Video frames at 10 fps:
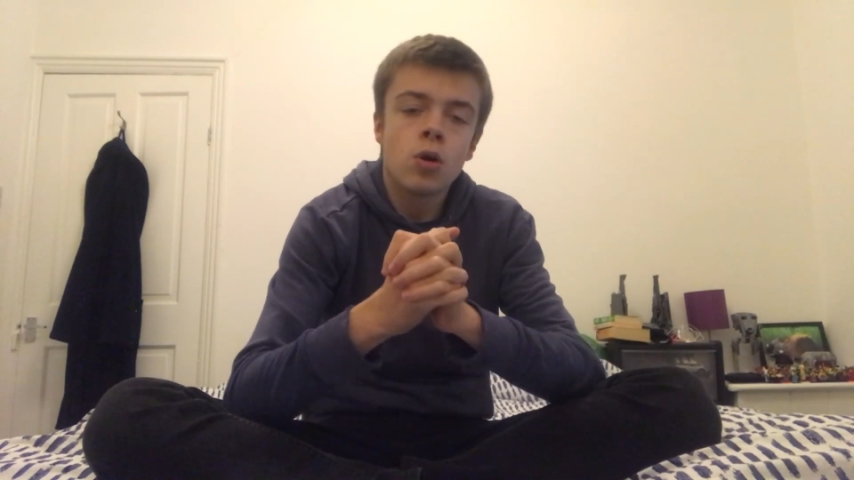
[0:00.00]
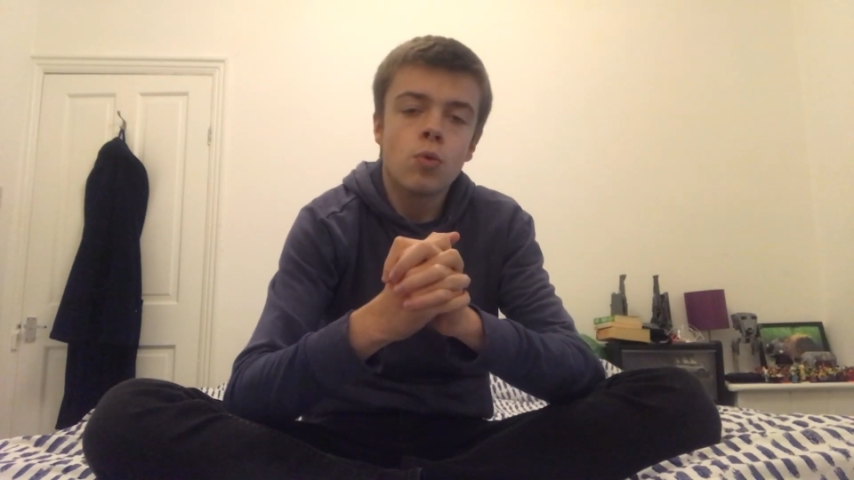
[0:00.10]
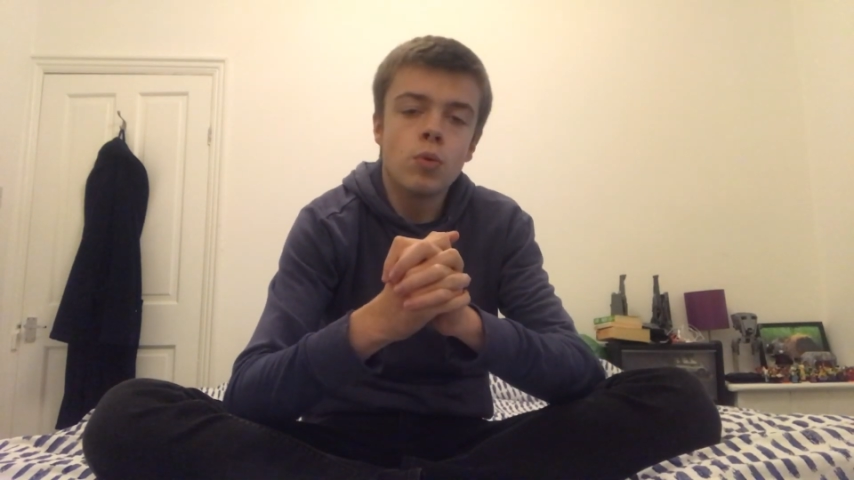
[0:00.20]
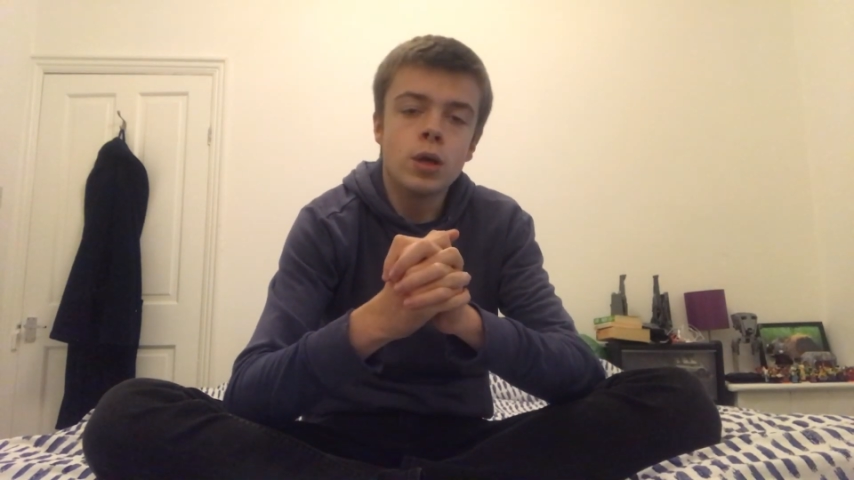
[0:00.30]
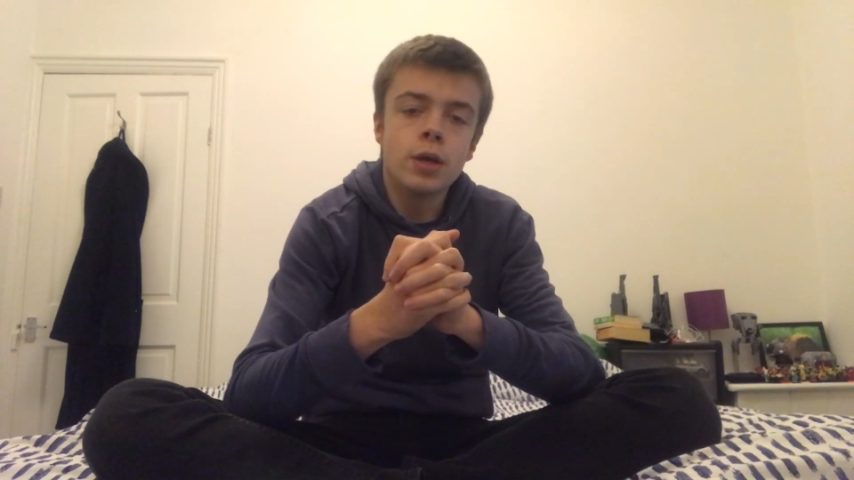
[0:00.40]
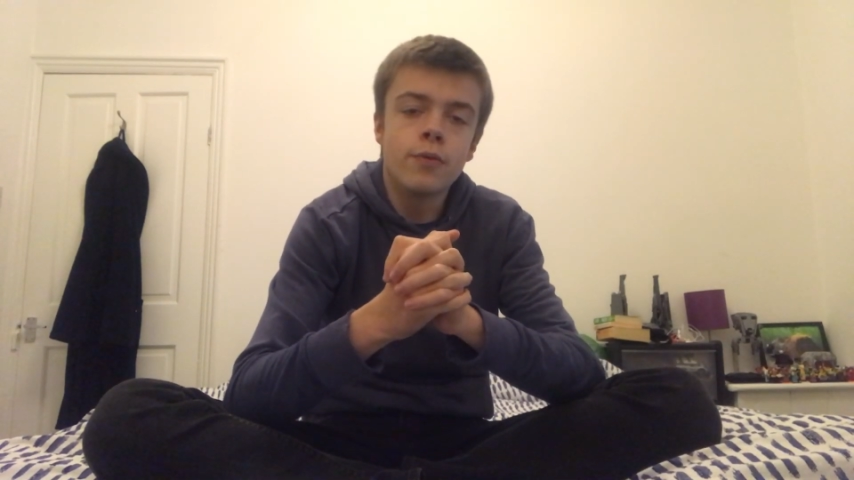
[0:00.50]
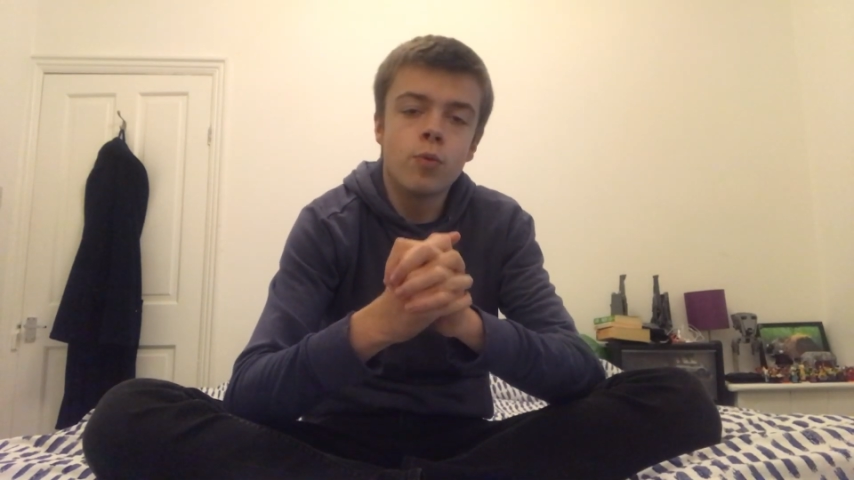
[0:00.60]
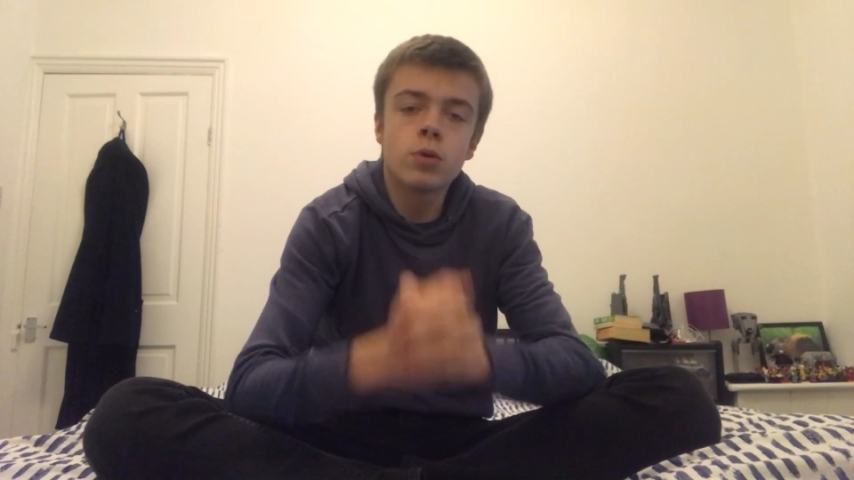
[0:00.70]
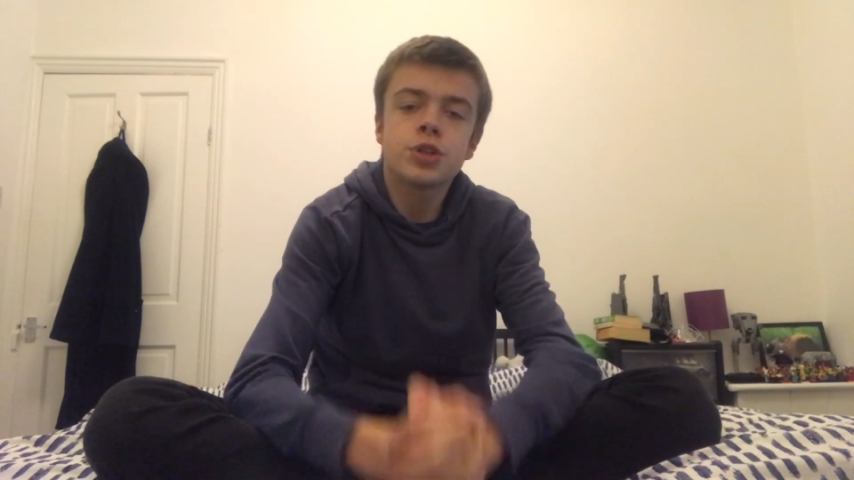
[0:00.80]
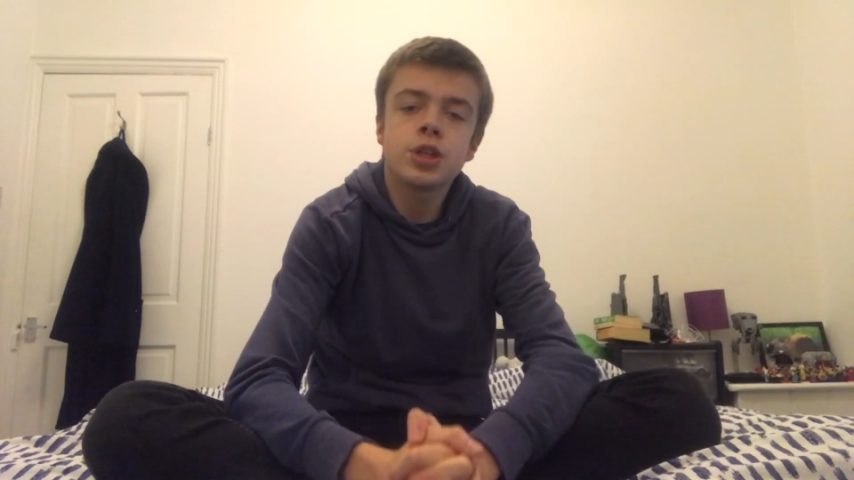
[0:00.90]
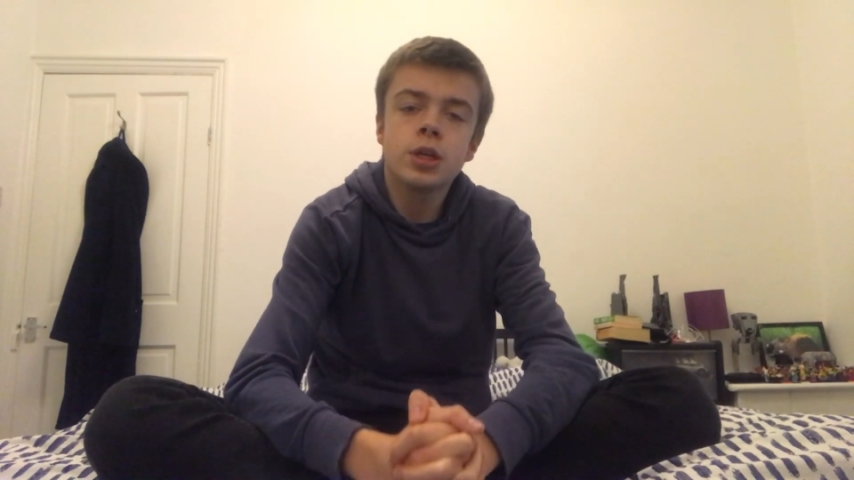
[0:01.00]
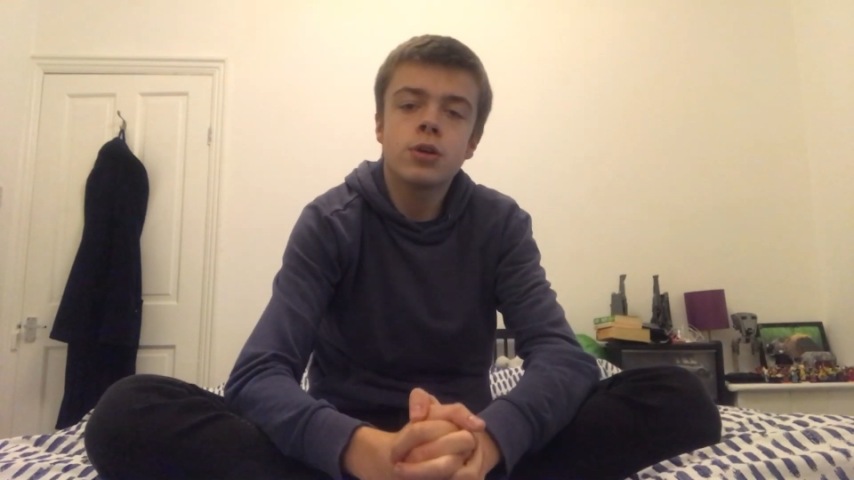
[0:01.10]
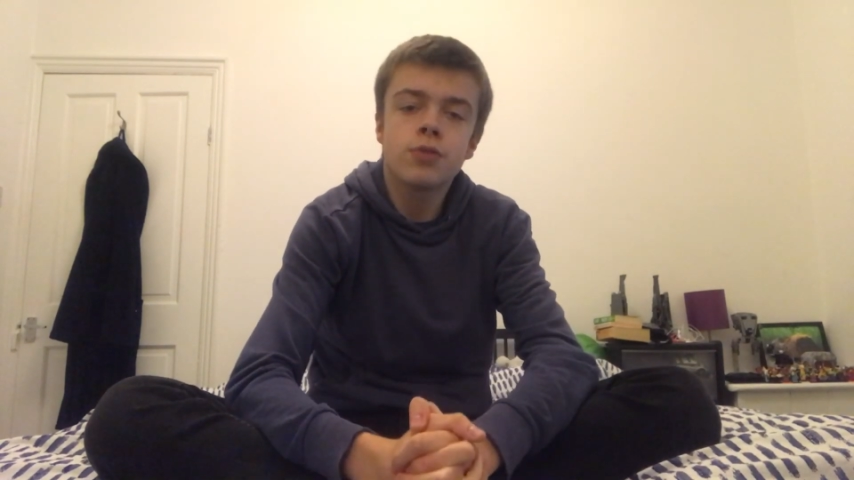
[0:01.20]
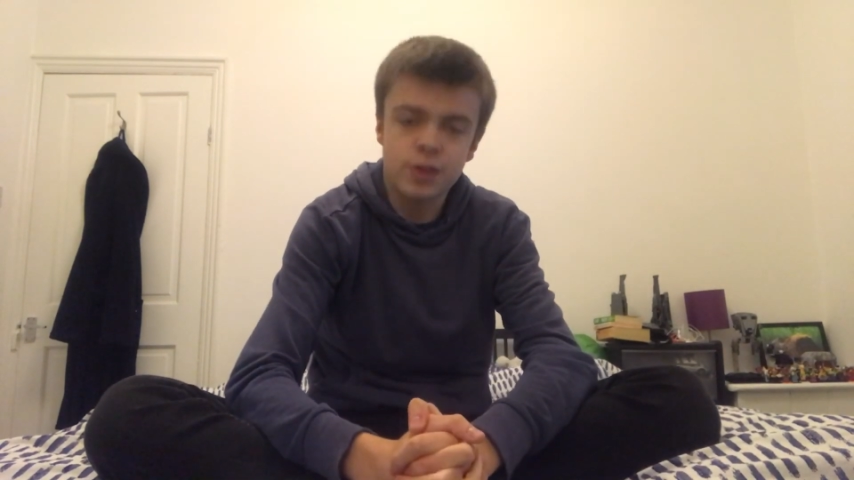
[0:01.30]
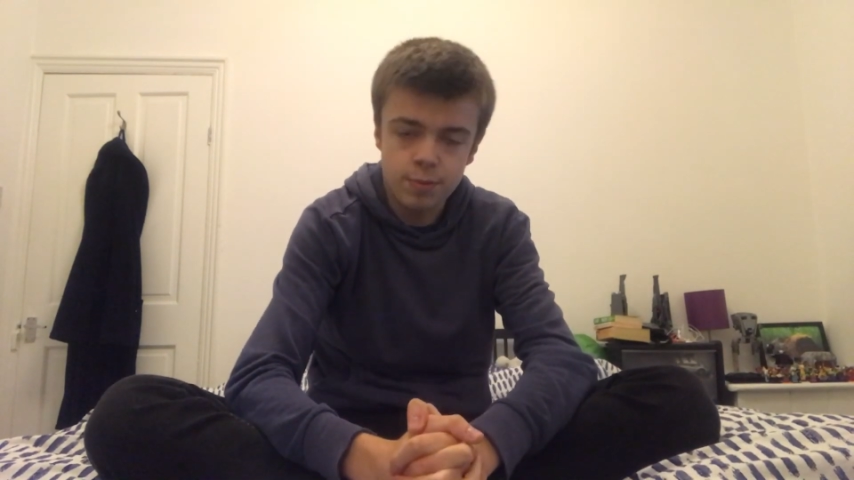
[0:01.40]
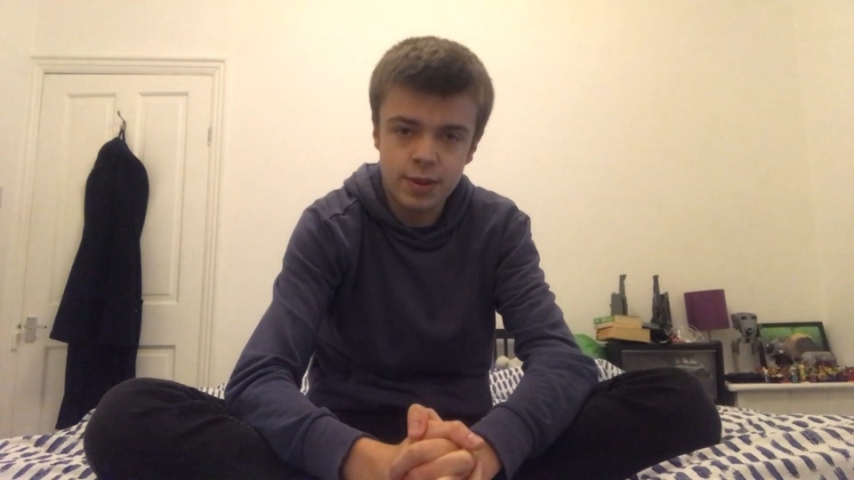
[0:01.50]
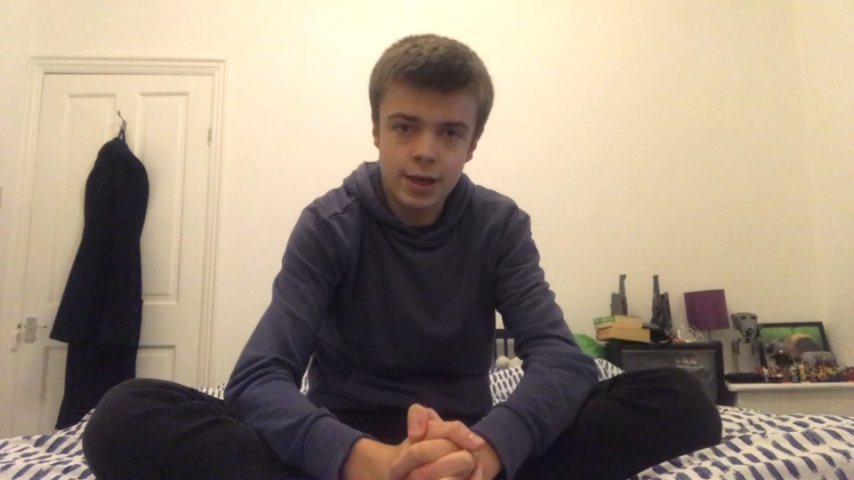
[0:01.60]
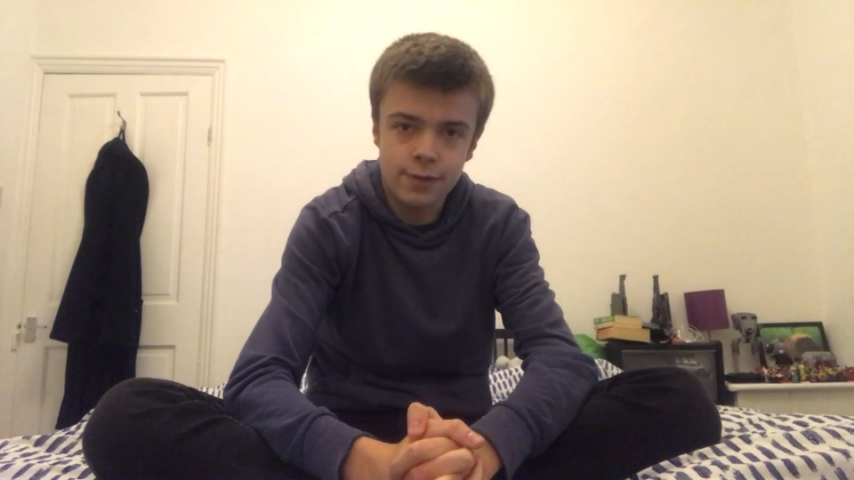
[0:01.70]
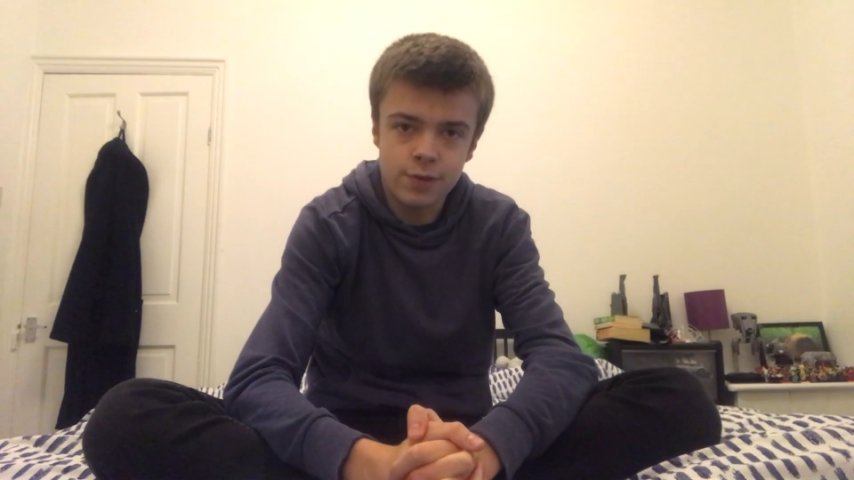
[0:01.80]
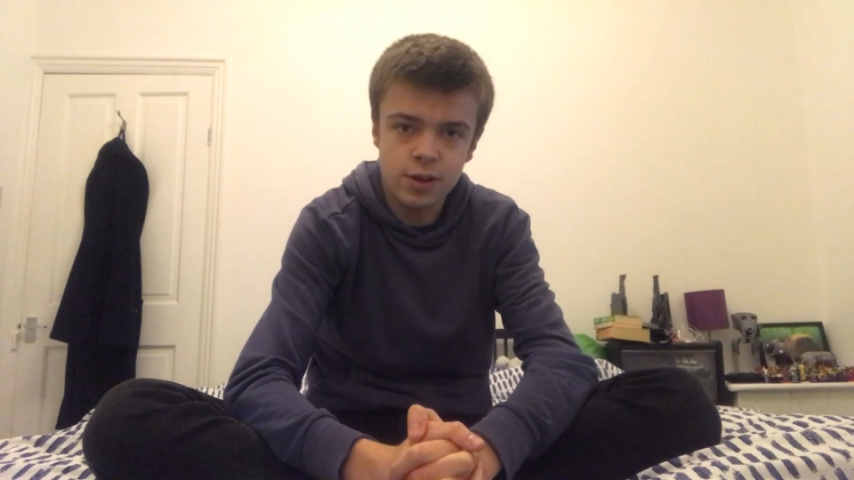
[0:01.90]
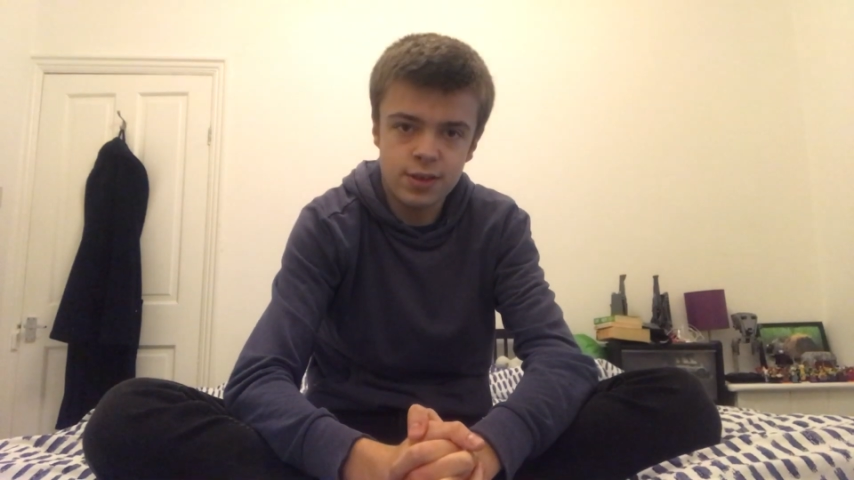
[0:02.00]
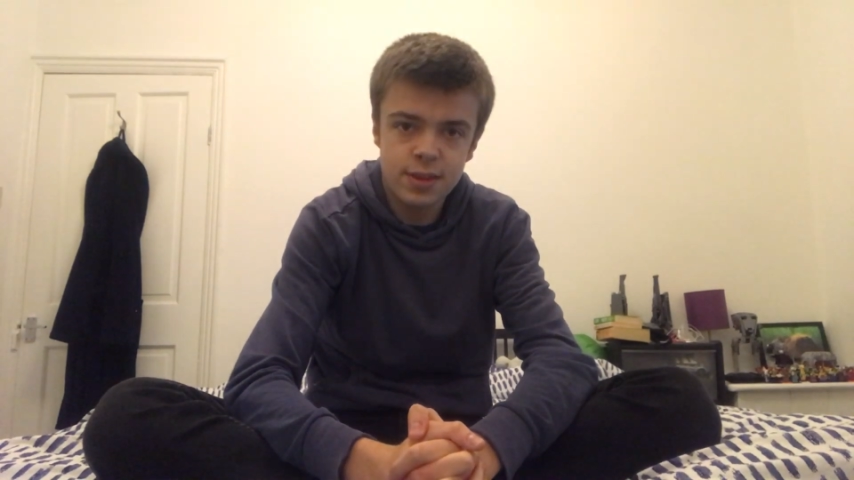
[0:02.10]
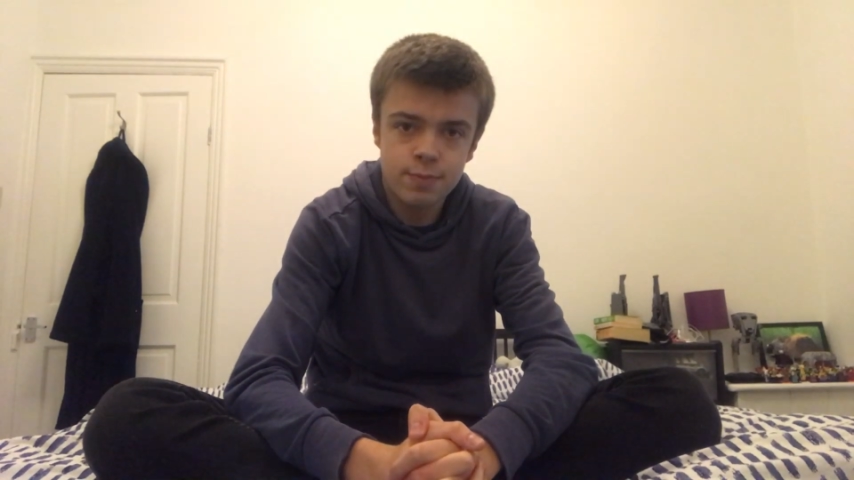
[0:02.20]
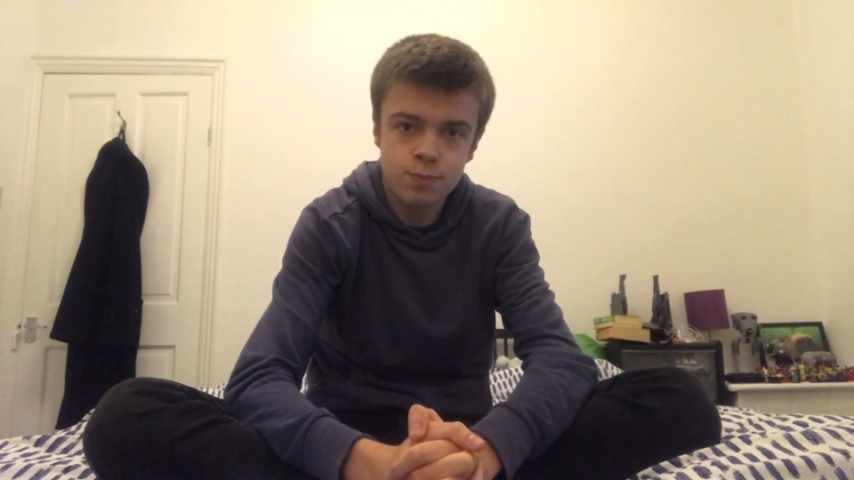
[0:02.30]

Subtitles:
with watching Christmas adverts.